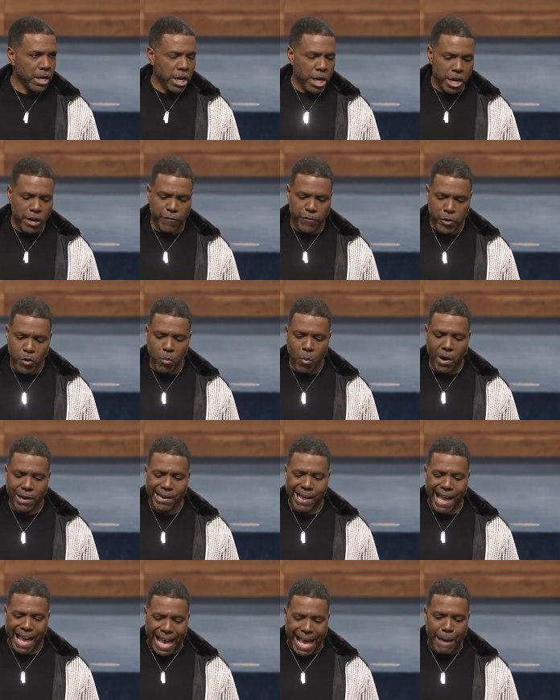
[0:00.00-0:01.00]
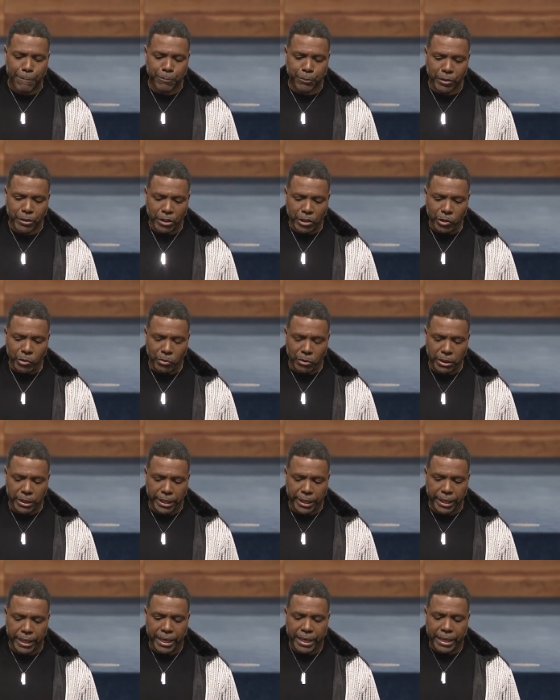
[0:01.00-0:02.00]
If you want to
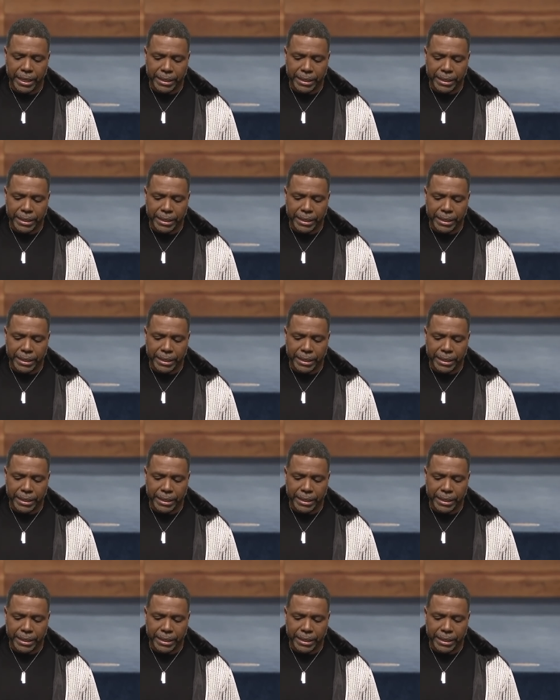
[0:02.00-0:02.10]
absolutely